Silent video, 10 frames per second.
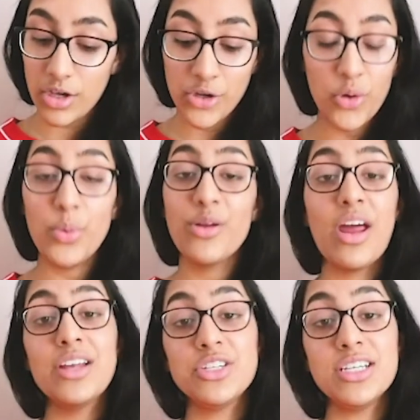You know, we
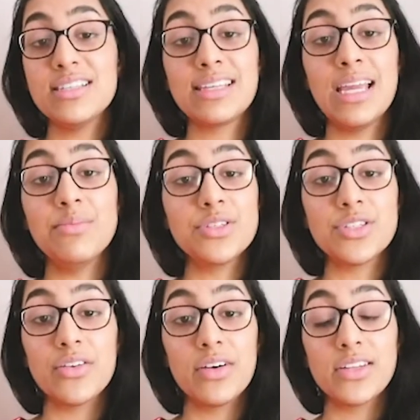read Jesus came to
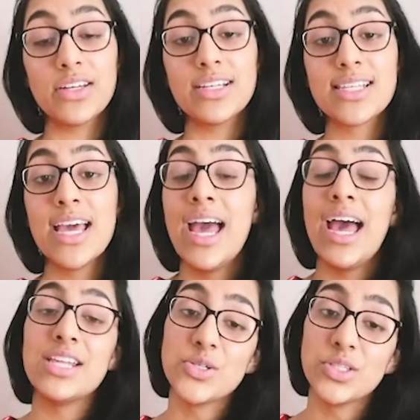serve others.
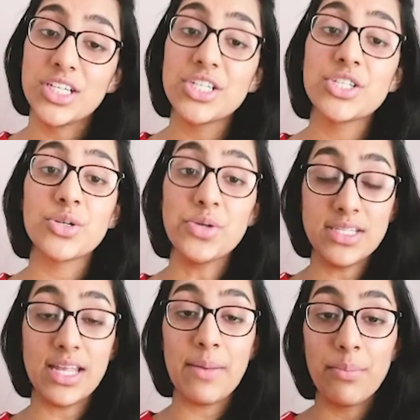And so this shows
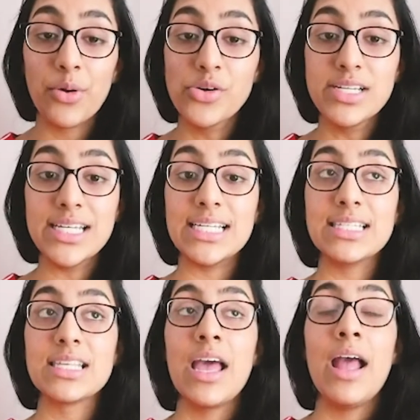the
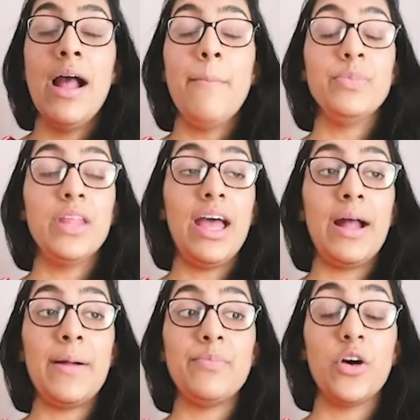importance
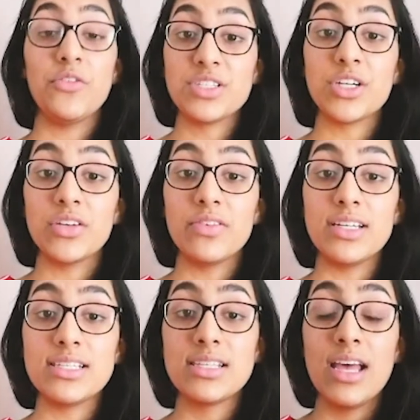of
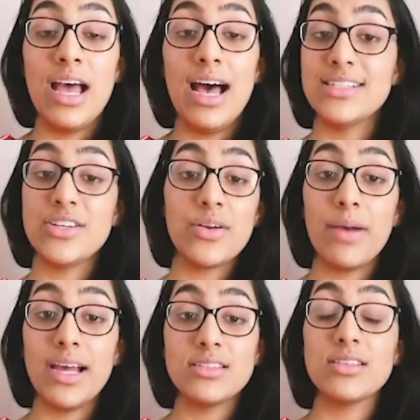service, as it
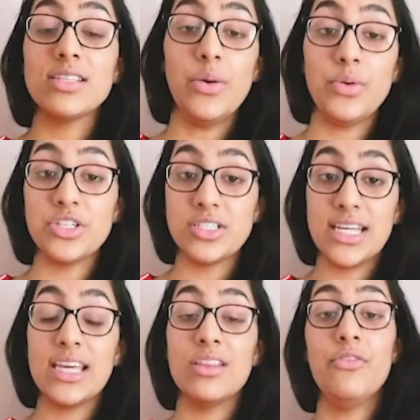reminds us that we should
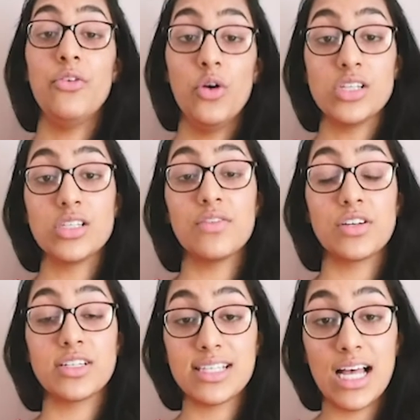take the focus off
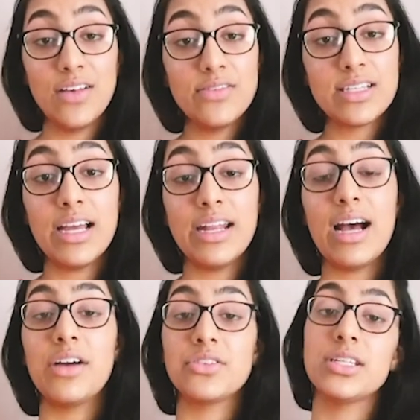ourselves and
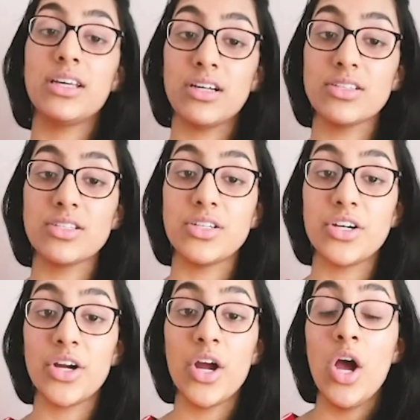actually
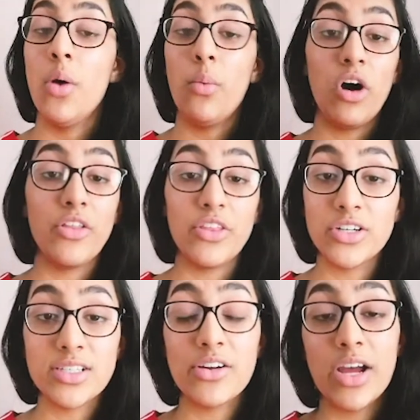consider what
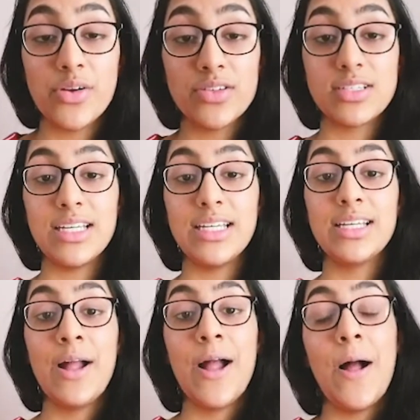others around us need.
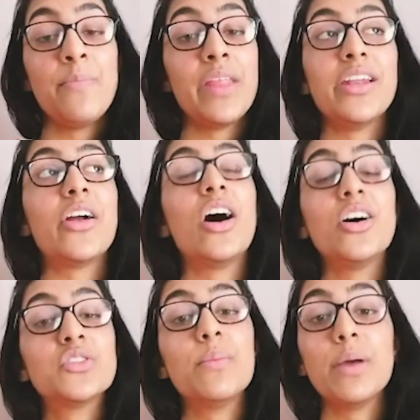And our
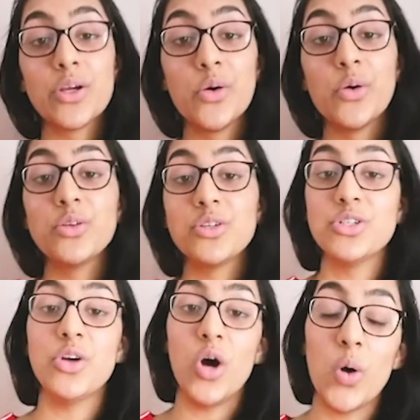ultimate goal
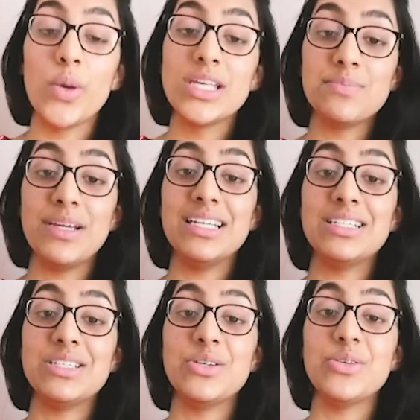should always be
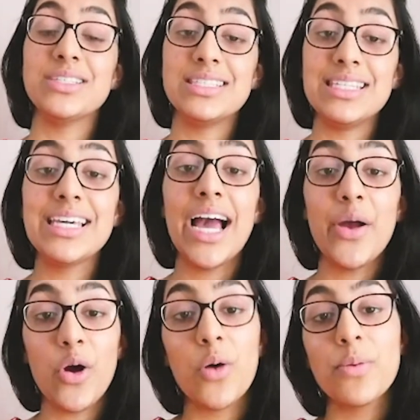to seek
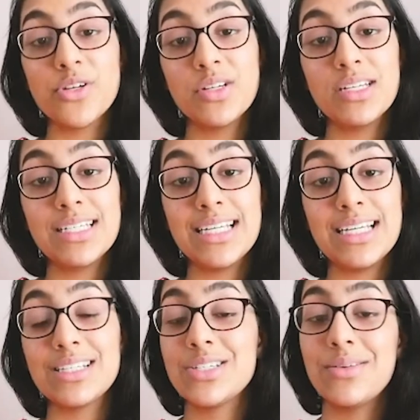out
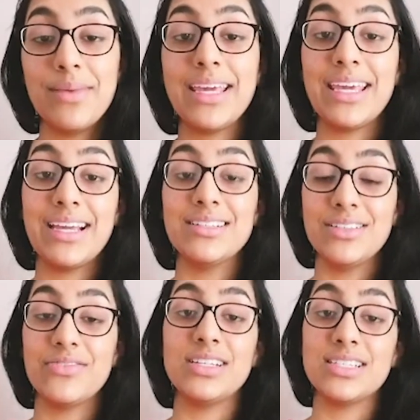opportunities to making a
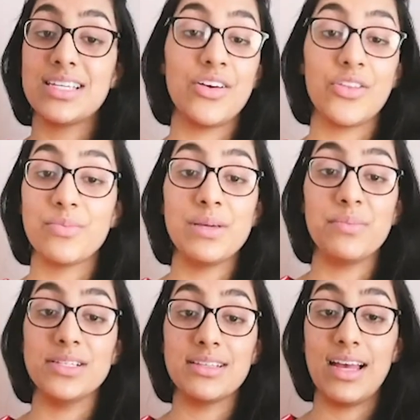difference in other
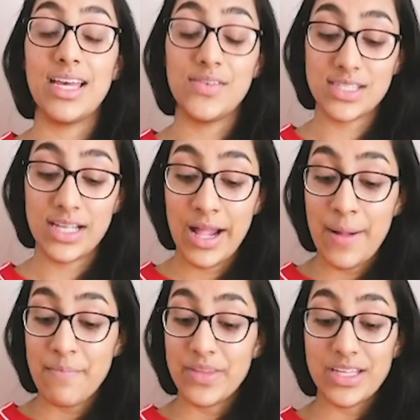people's lives.
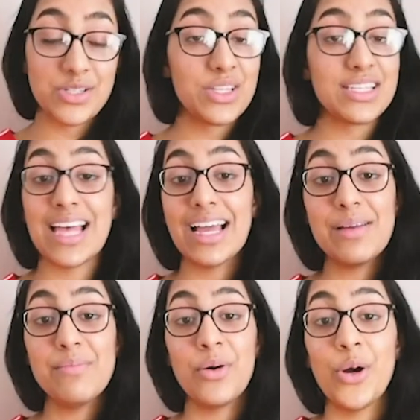And so the
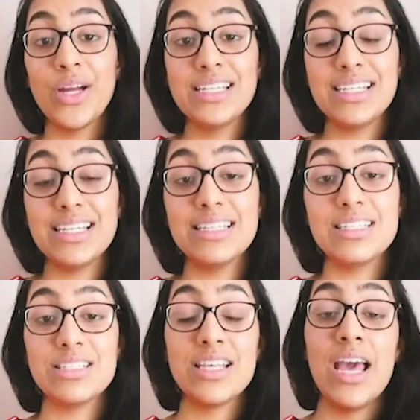second point
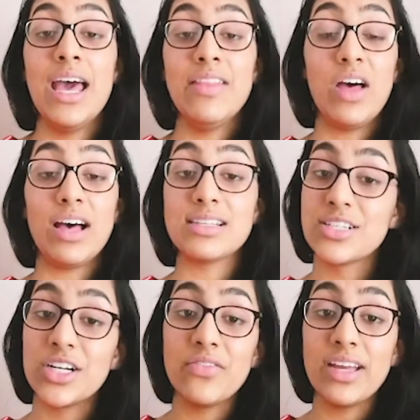is that
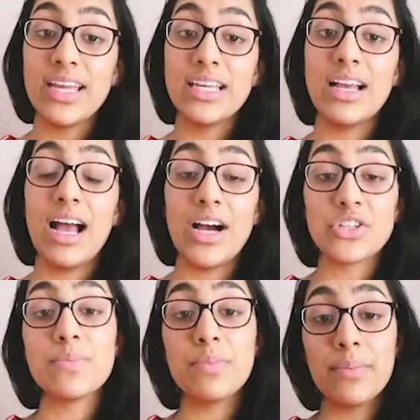serving
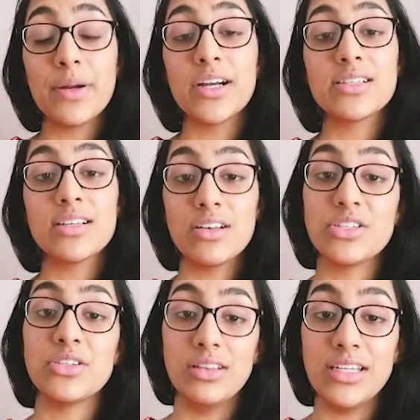actually prepares us
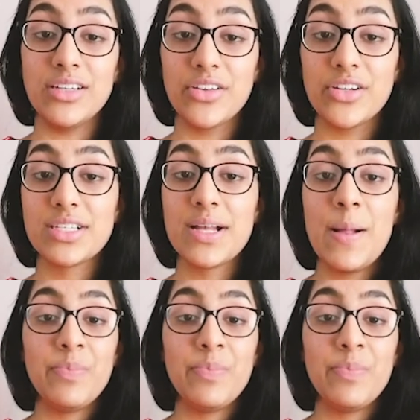to lead others.